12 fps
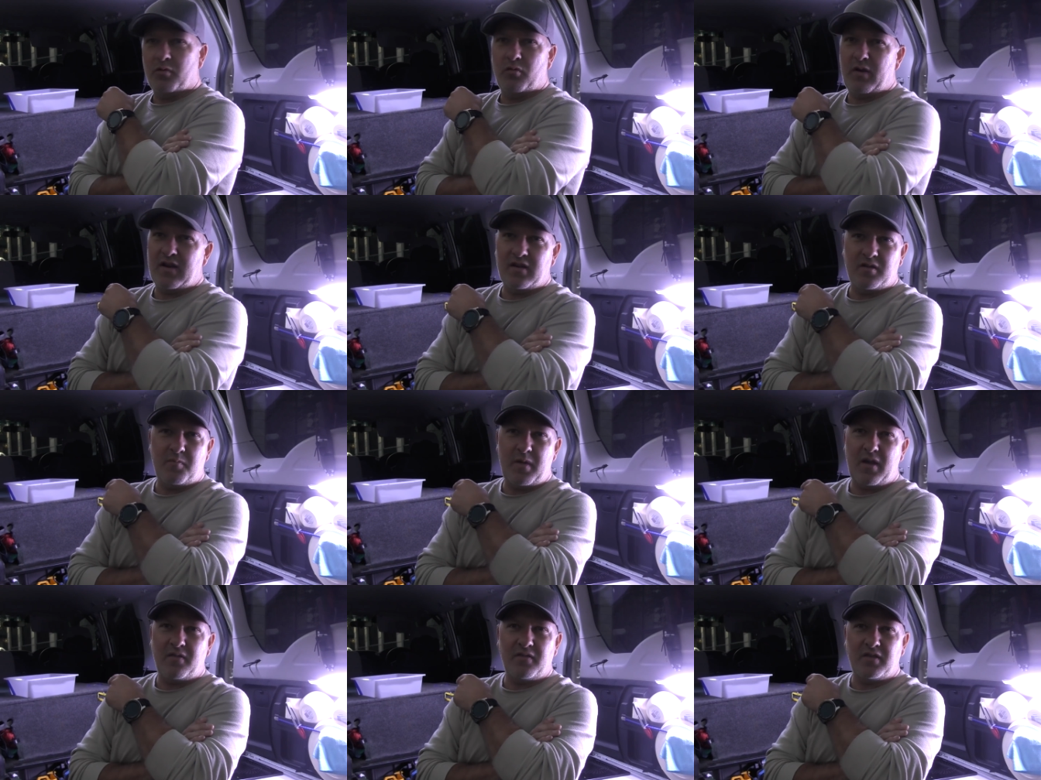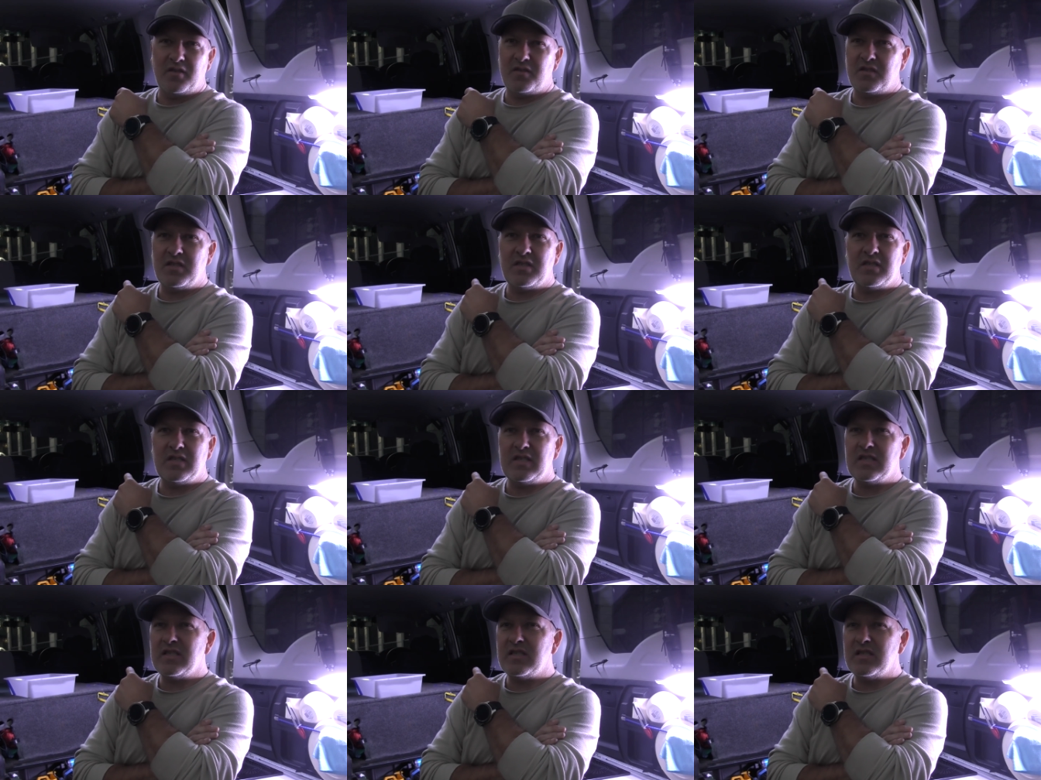around about the
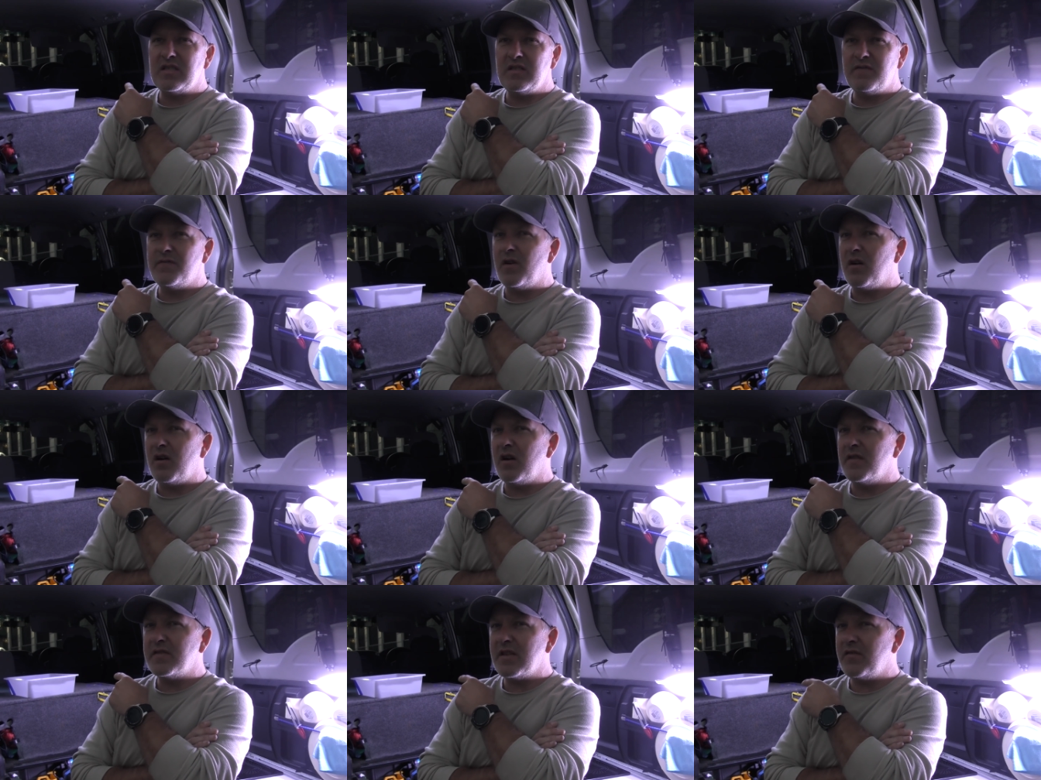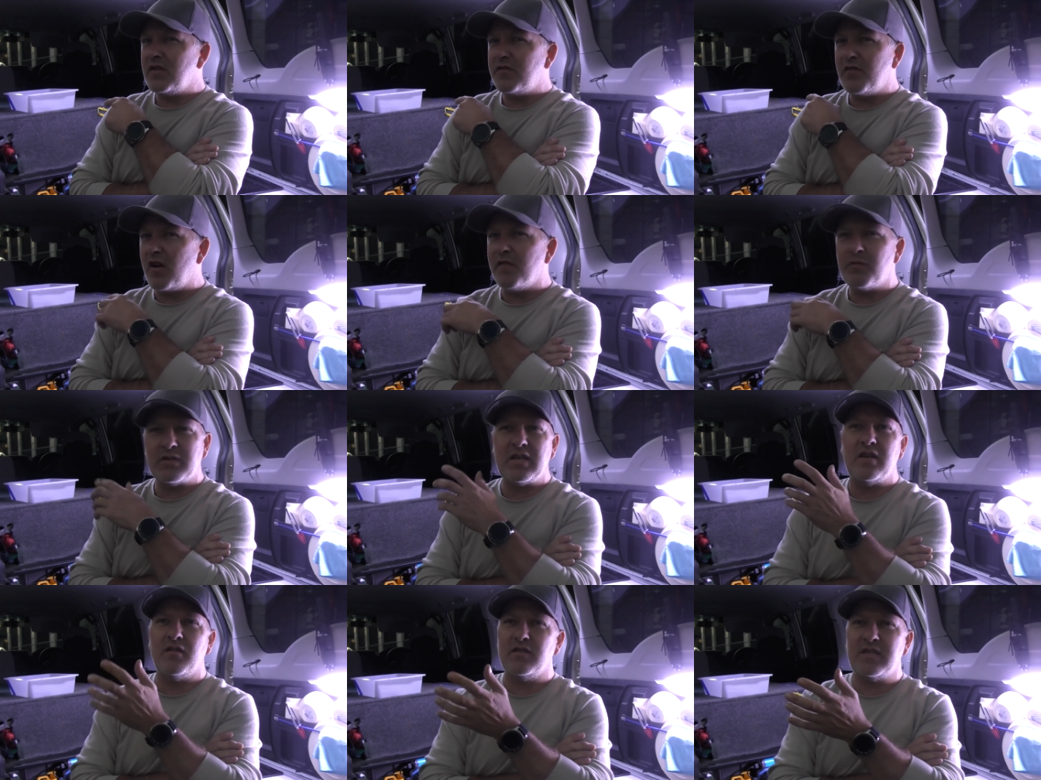65,
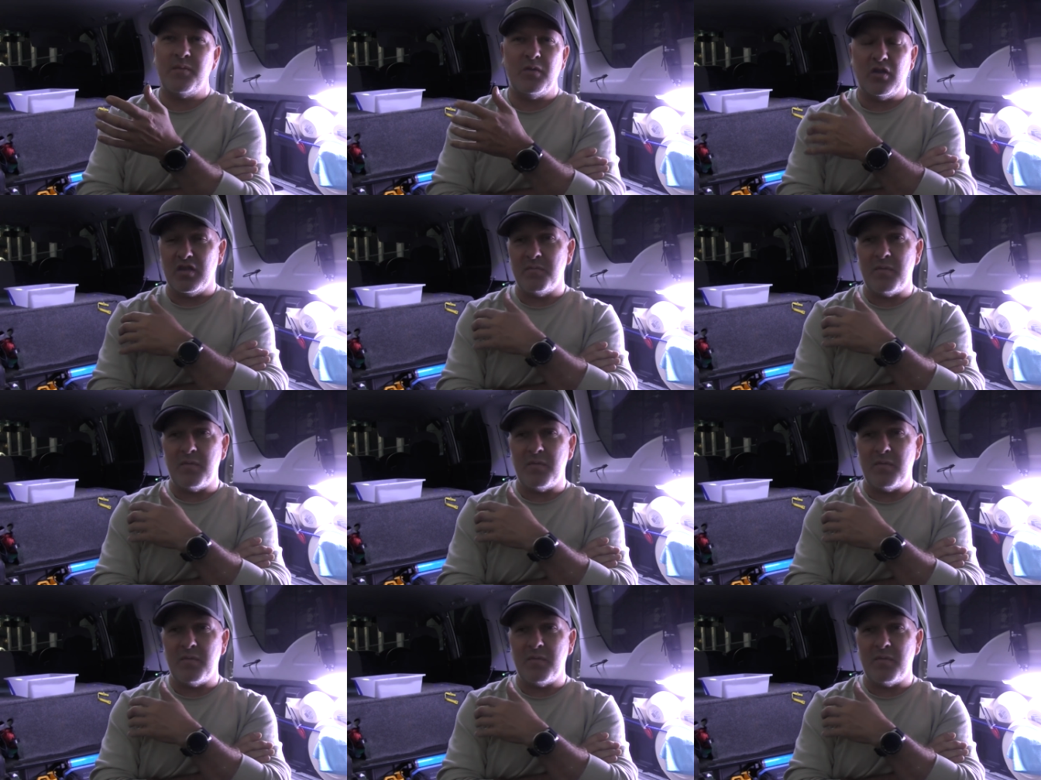75% or something on the